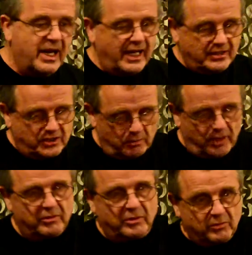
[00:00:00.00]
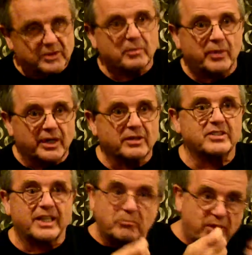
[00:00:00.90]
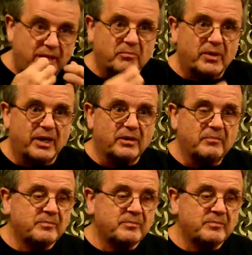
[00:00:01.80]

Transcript: and smother it with the butter, so you had bread and butter.